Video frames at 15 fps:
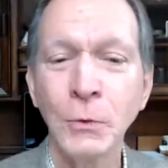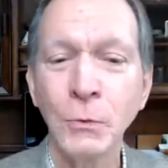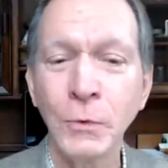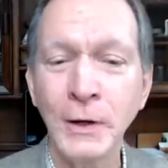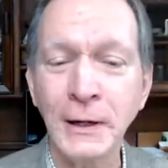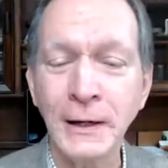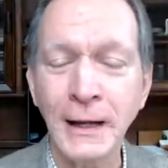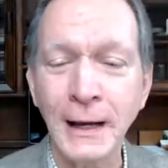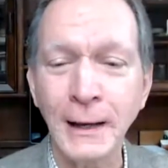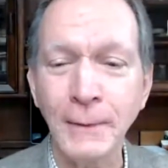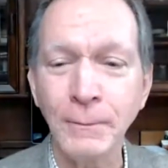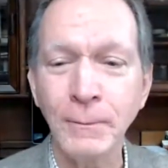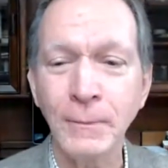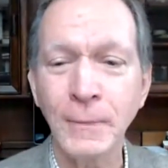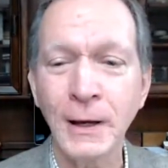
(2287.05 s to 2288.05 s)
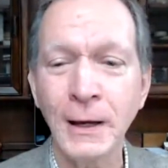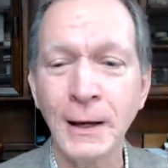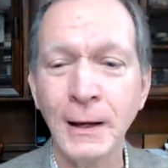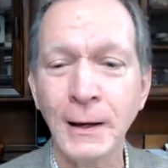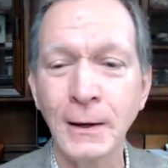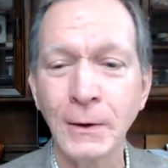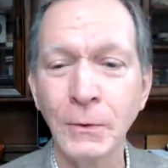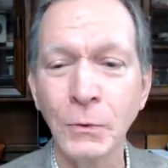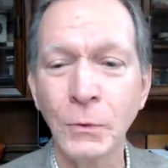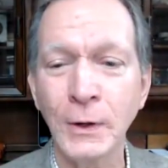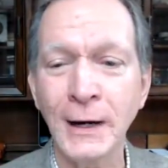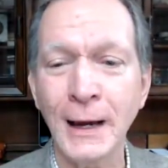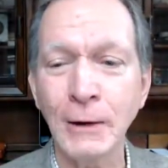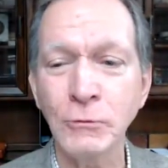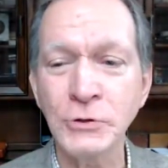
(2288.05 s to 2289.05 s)
When
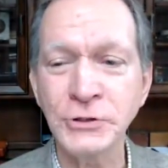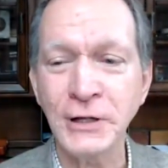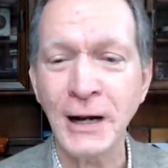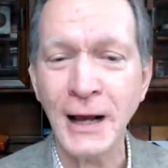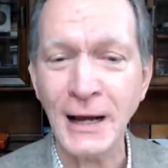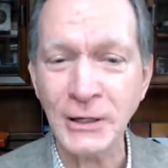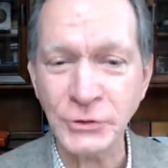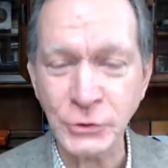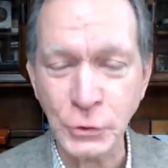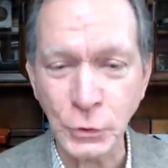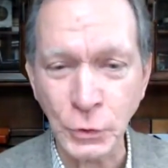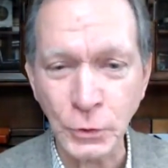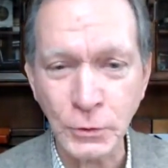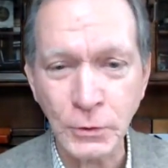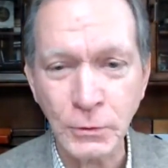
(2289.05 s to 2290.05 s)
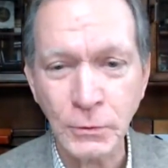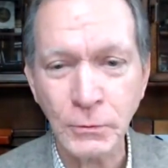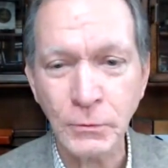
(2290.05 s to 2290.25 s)
I was in high school,